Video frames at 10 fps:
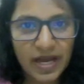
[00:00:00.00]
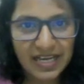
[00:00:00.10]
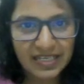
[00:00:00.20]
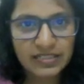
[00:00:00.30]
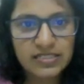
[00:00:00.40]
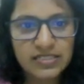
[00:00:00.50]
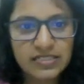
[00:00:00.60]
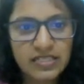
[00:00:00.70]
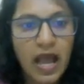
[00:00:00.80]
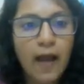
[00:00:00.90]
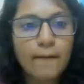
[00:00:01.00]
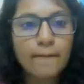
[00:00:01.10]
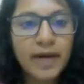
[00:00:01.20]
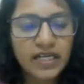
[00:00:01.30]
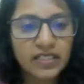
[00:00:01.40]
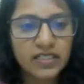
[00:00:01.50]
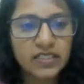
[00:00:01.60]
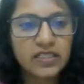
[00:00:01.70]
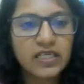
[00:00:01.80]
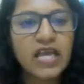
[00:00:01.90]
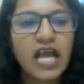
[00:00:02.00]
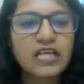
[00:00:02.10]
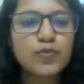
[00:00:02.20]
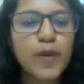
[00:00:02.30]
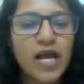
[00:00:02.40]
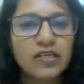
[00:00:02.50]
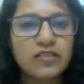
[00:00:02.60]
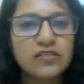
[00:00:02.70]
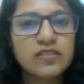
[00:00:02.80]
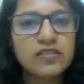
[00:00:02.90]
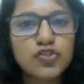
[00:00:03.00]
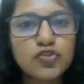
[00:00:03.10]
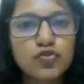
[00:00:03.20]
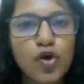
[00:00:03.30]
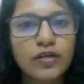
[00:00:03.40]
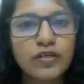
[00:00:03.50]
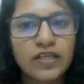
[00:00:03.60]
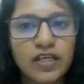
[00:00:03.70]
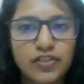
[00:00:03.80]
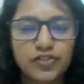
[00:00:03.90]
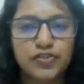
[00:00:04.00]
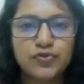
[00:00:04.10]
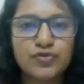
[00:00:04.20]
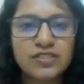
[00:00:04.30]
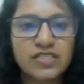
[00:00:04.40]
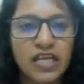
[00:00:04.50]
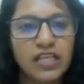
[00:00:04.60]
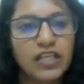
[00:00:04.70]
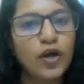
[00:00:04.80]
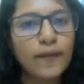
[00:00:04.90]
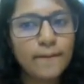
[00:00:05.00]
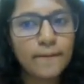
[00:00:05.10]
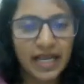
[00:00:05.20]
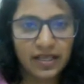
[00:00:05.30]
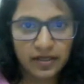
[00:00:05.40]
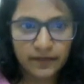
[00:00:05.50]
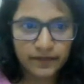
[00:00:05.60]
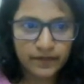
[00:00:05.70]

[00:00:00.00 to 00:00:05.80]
balance, but the cash balance is not yet reduced in your bank.